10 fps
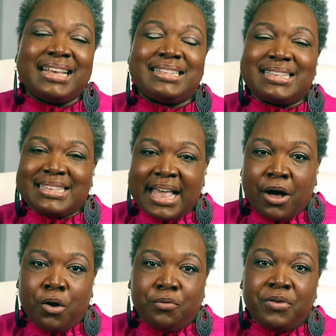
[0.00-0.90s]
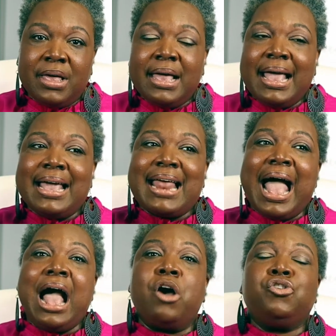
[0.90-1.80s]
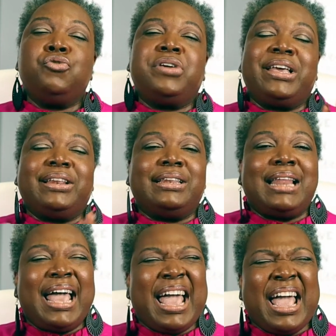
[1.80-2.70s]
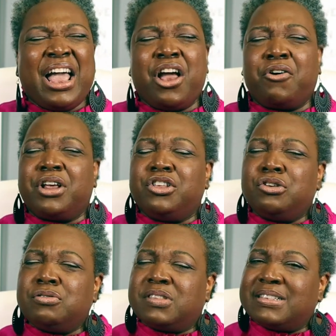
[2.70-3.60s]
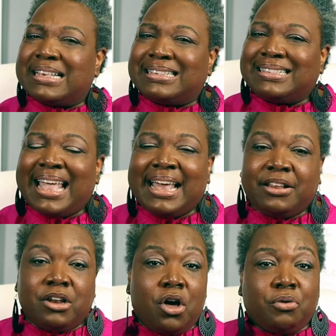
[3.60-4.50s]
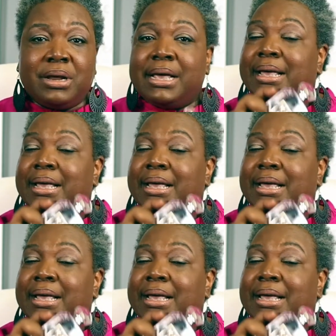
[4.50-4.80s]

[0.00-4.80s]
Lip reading: itself and how you can layer and use this as standalone.